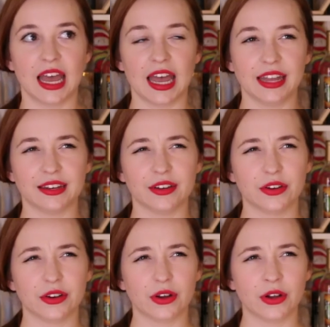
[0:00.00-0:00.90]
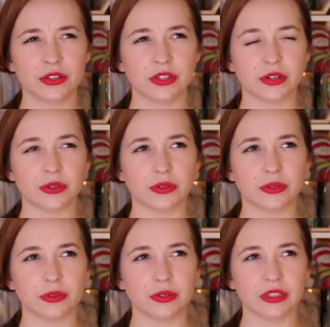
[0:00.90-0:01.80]
and
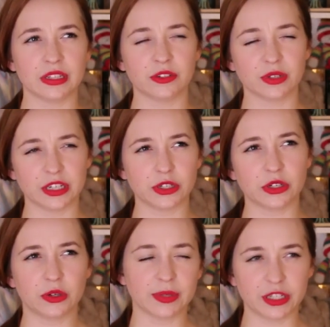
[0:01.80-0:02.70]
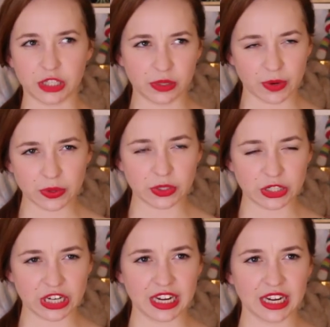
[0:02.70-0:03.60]
also the traditional will she won't
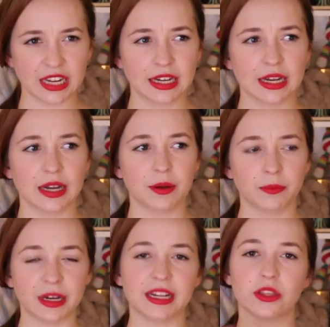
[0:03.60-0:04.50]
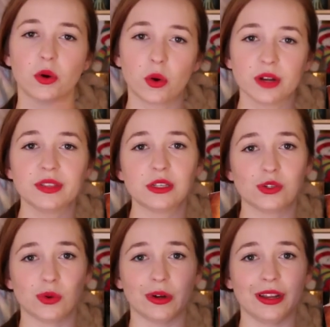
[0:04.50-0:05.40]
she. But at the core of this
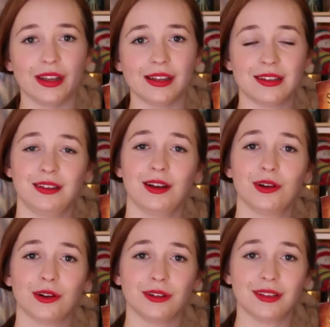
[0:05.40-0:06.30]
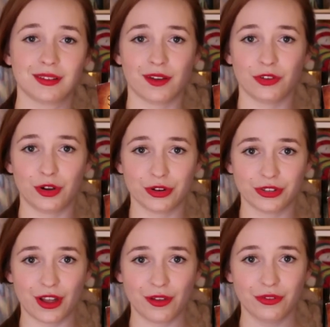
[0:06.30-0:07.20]
story is a young girl discovering
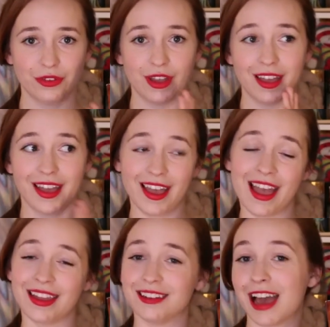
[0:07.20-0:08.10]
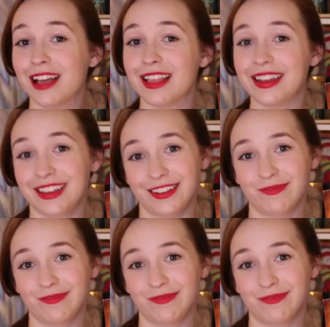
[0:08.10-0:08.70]
herself, and I like it.